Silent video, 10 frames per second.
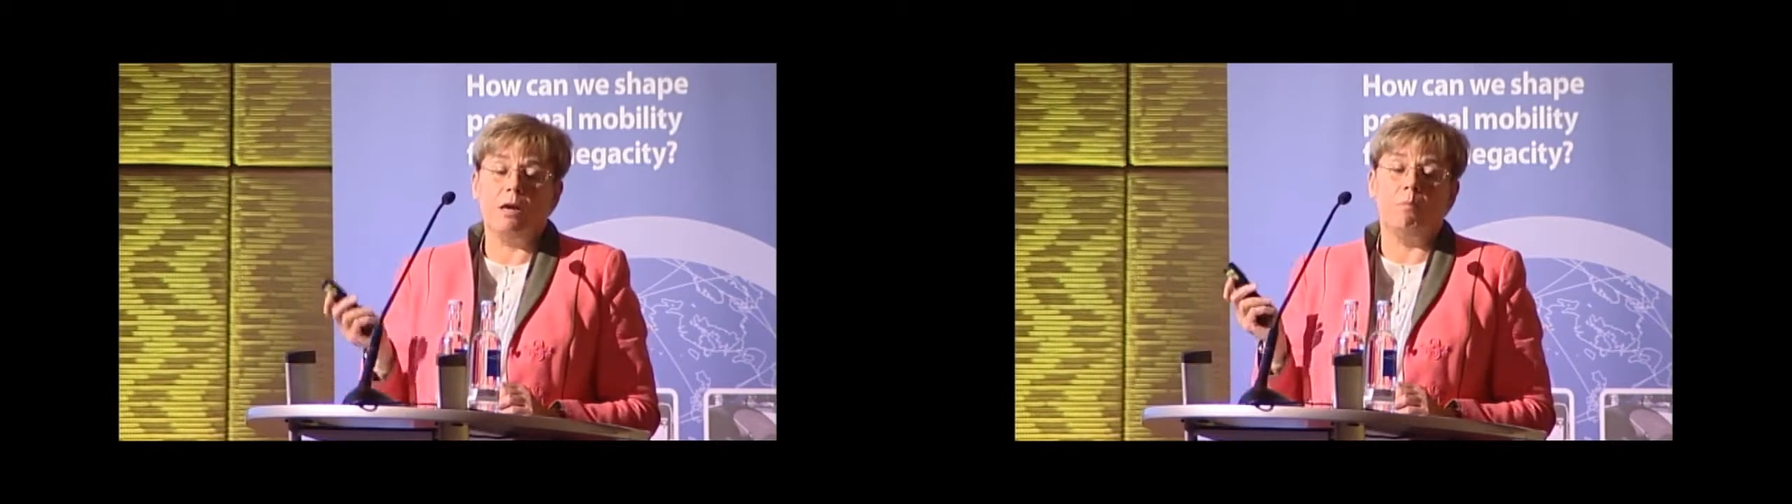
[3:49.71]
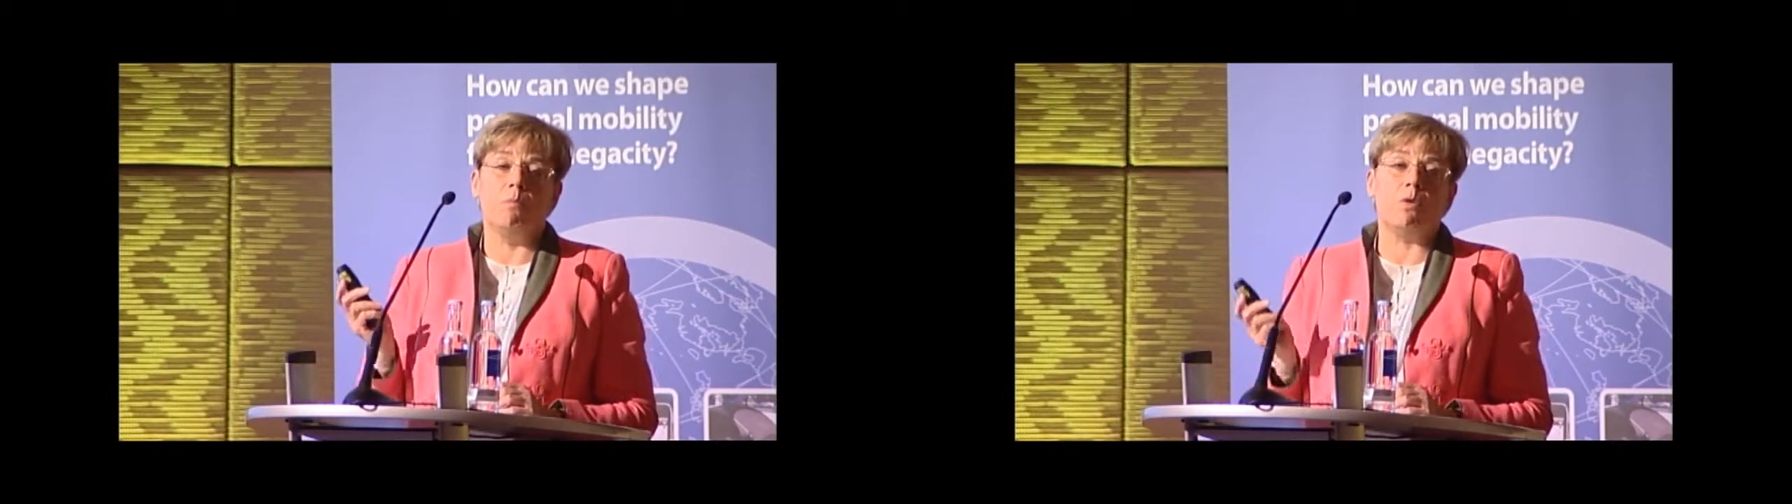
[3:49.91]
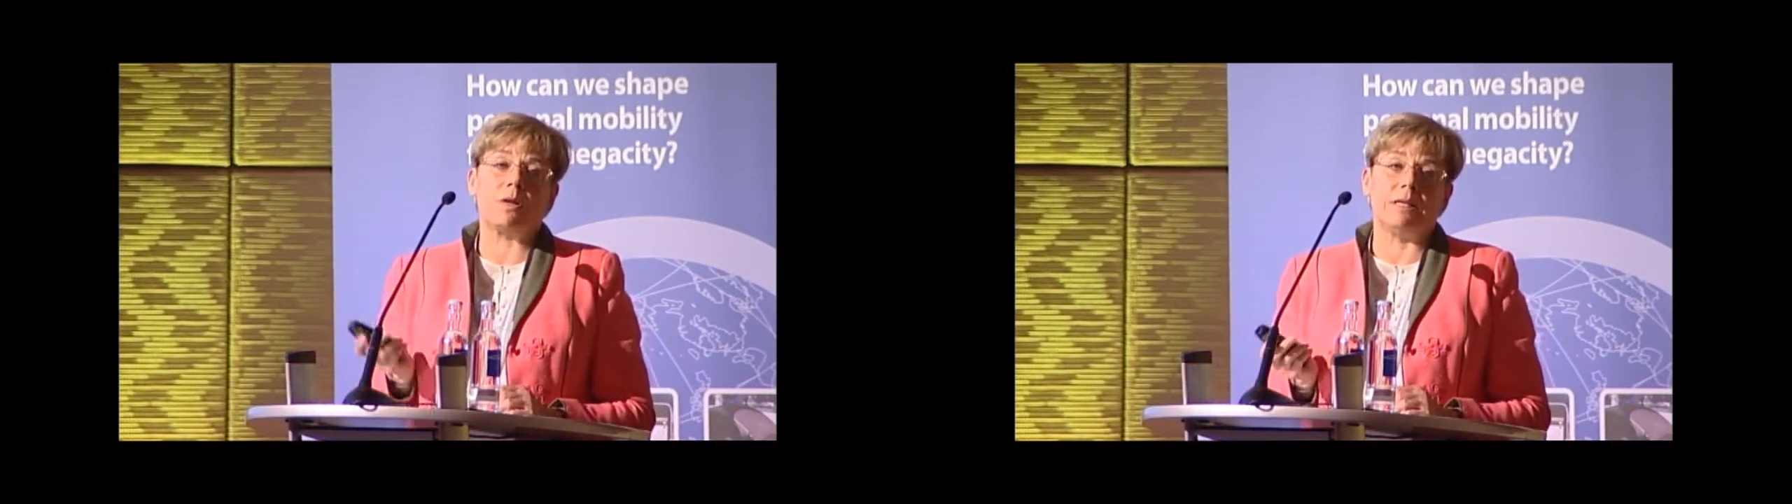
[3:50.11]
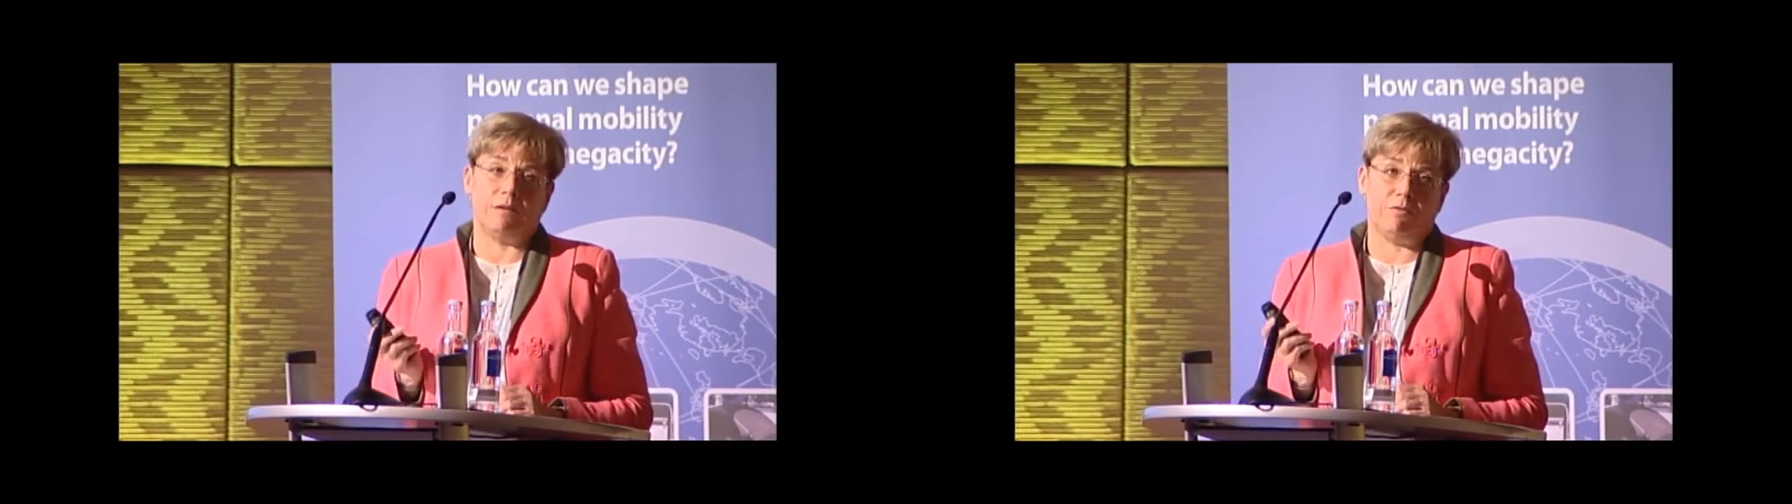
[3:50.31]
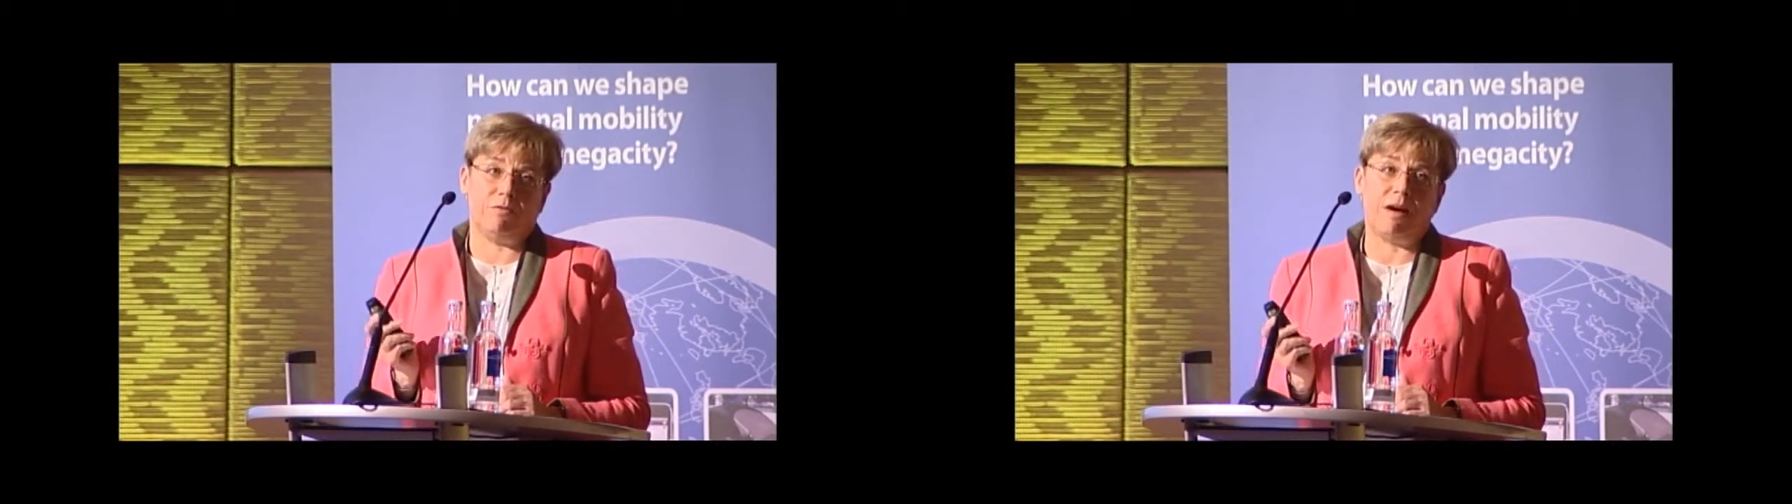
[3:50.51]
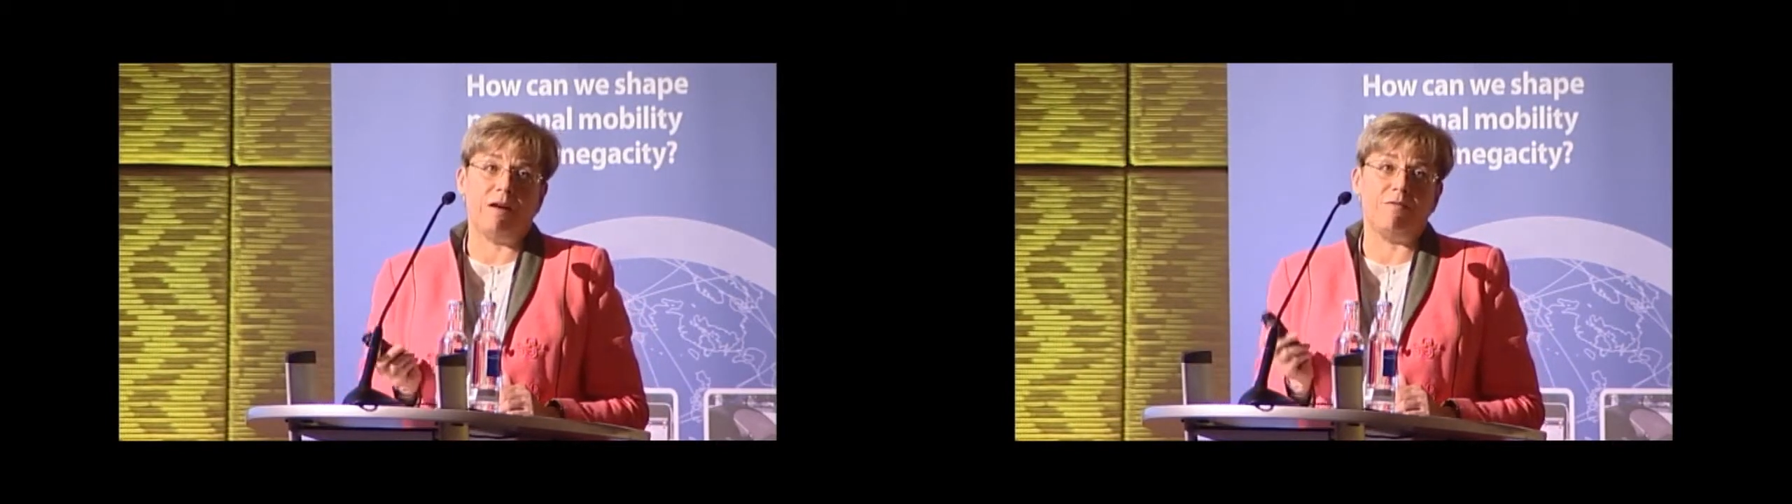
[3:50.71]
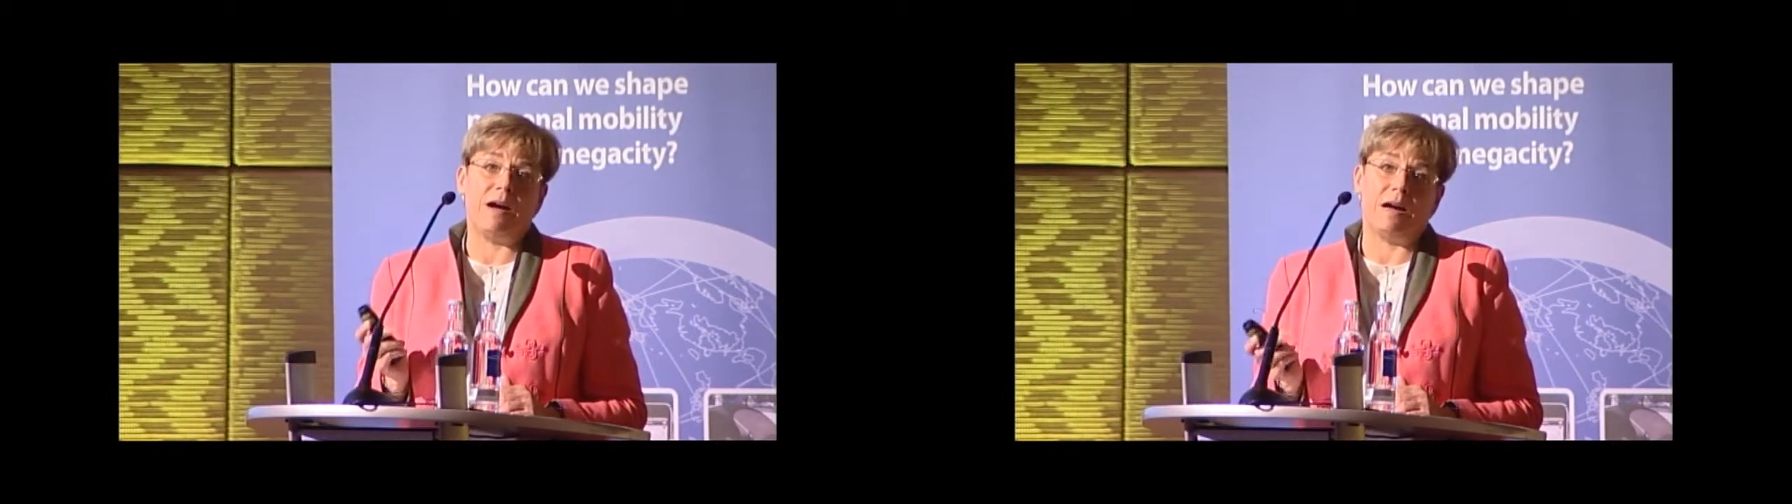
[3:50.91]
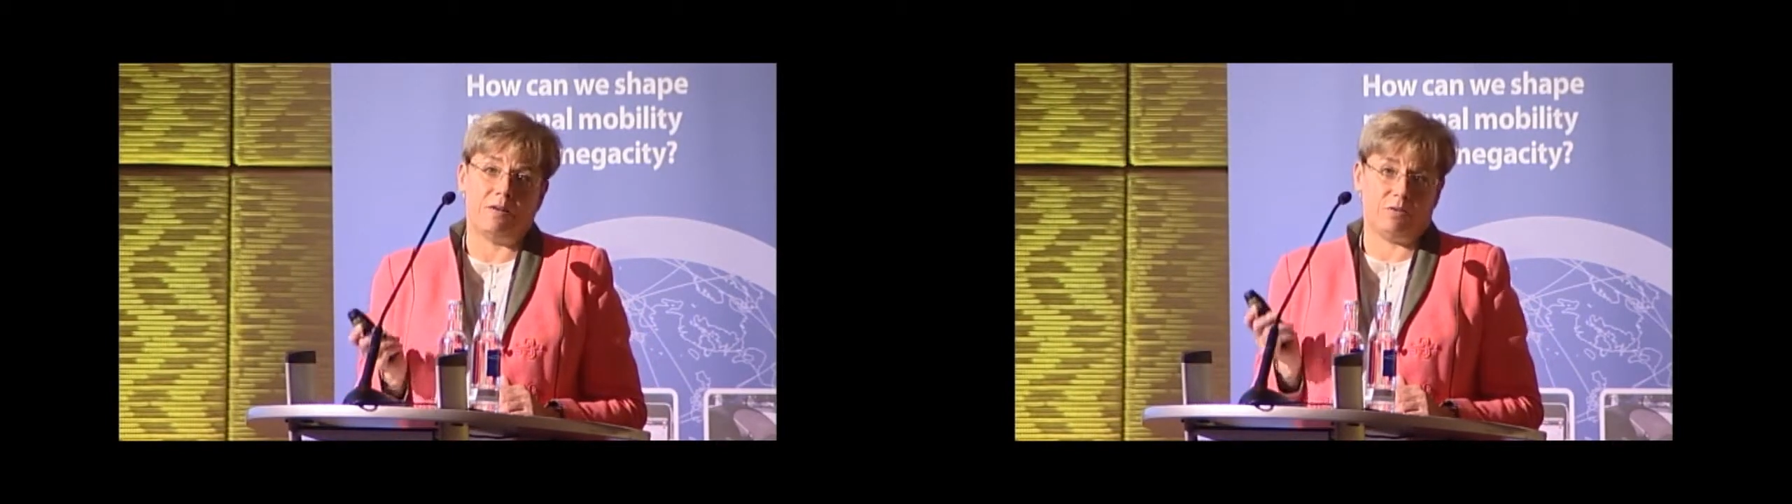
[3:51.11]
more than
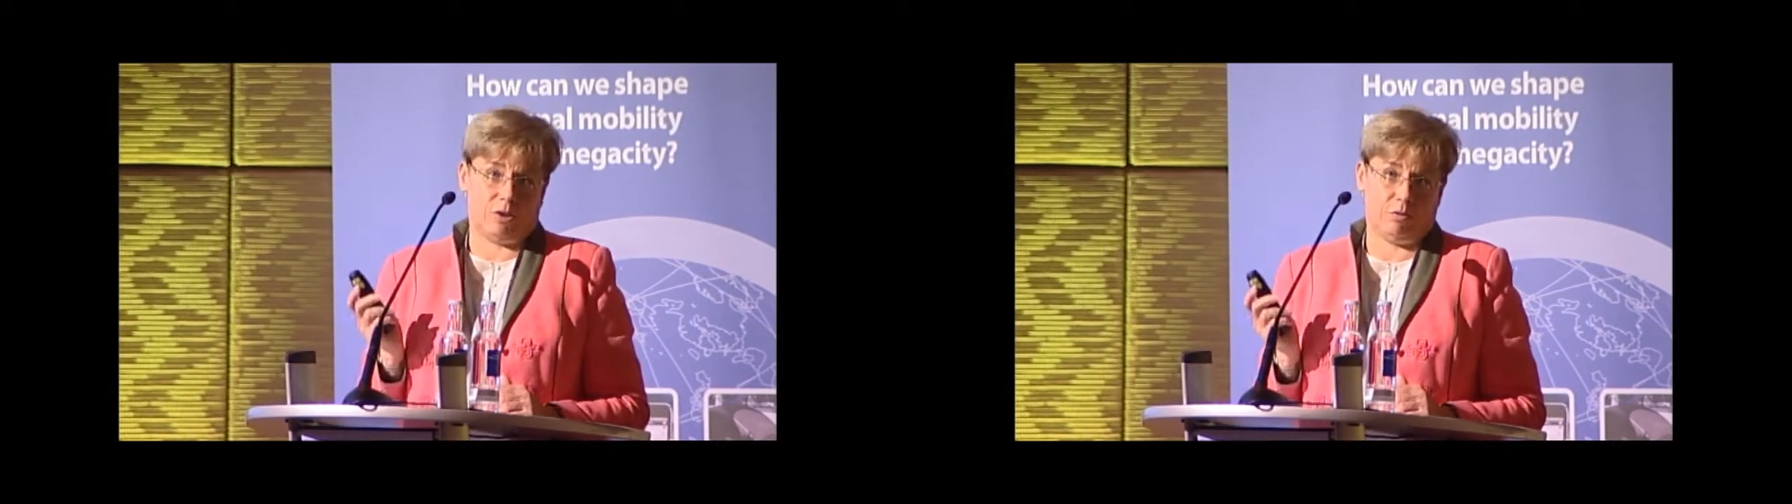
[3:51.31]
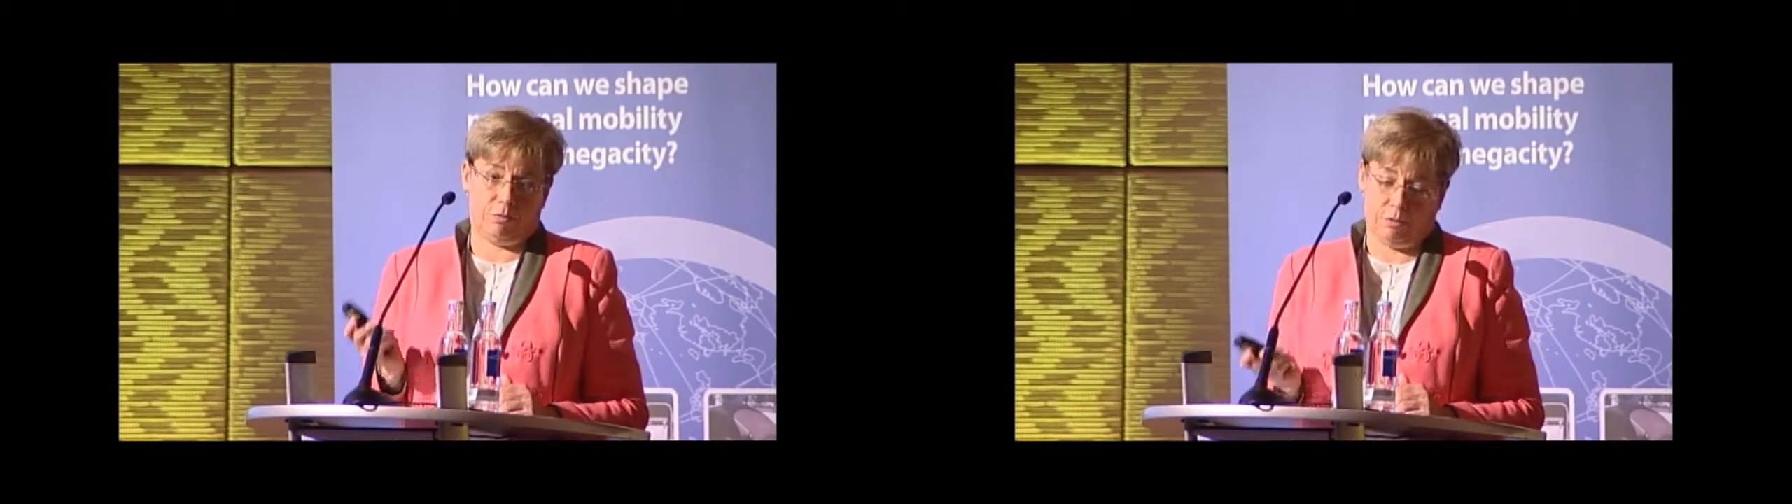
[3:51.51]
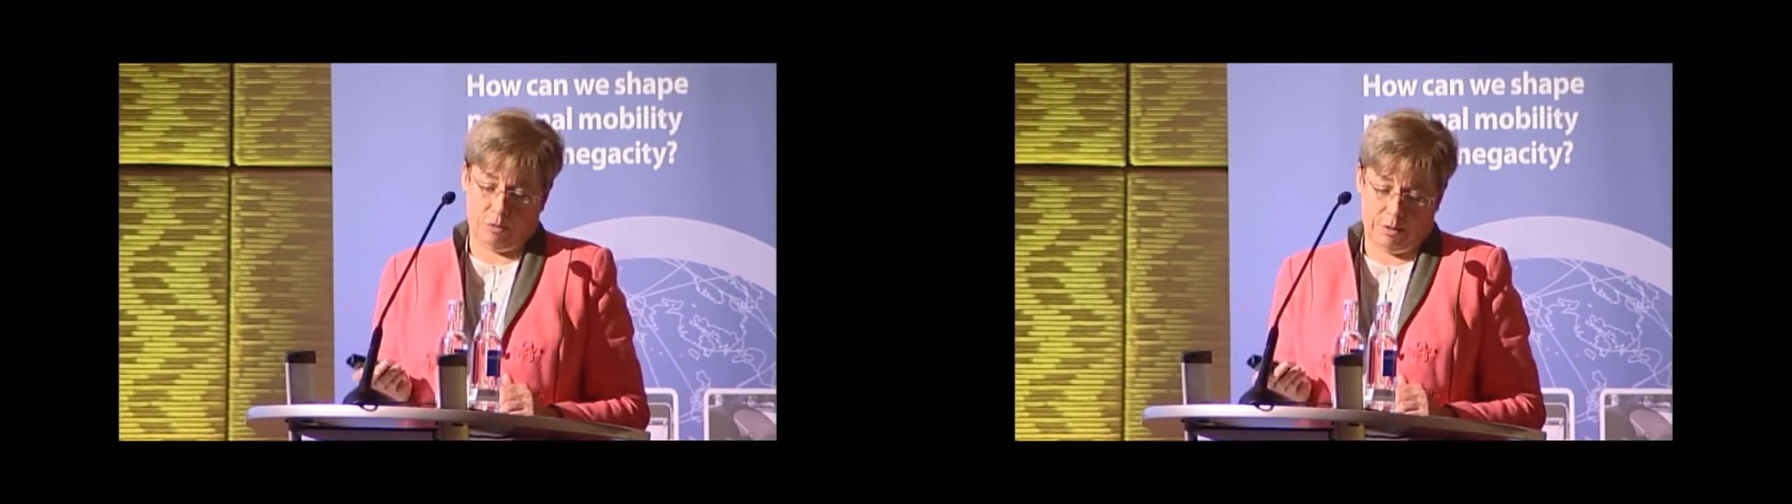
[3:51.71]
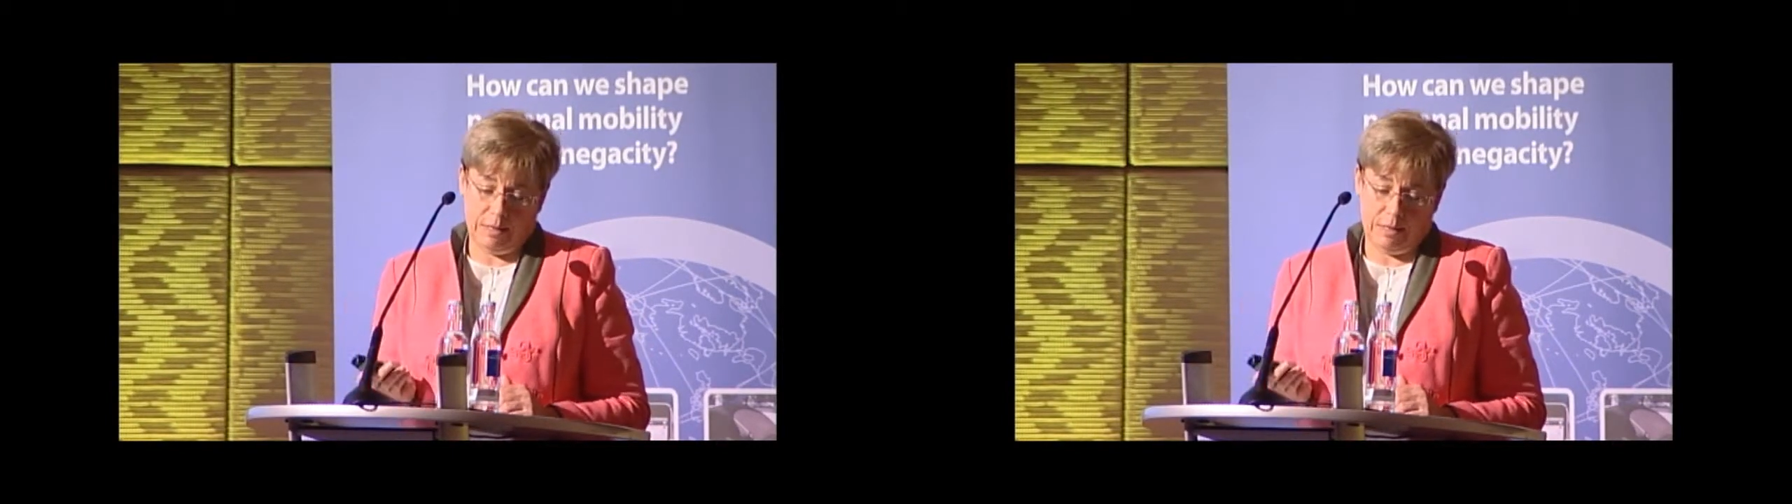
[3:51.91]
500-fold